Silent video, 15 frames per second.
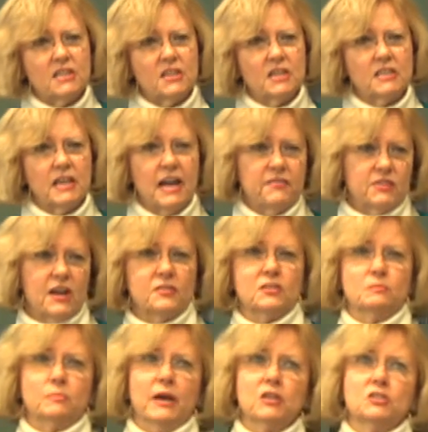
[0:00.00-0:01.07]
to think that I've got
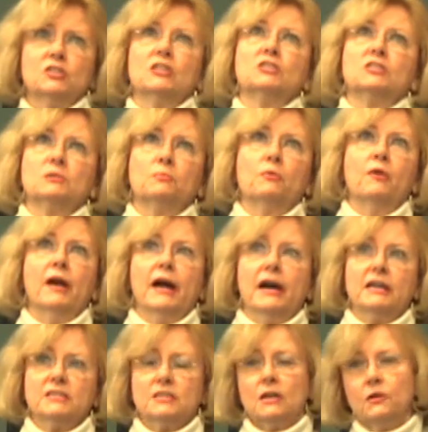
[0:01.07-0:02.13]
this patient that's
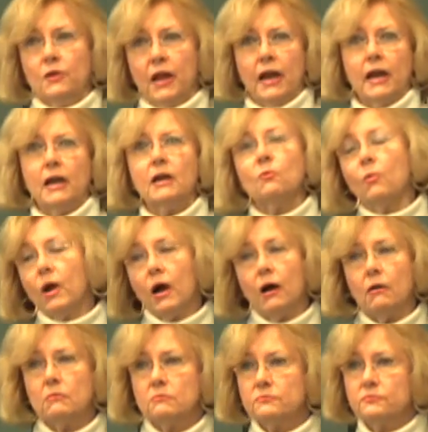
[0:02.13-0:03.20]
depressed. Okay,
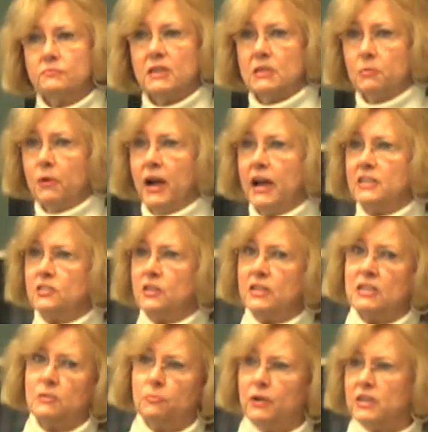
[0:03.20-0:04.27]
well, they're depressed. Are they
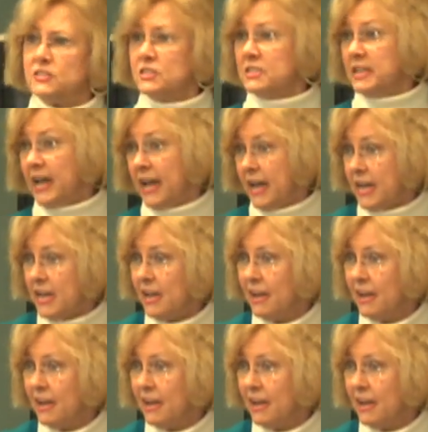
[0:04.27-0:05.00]
depressed today?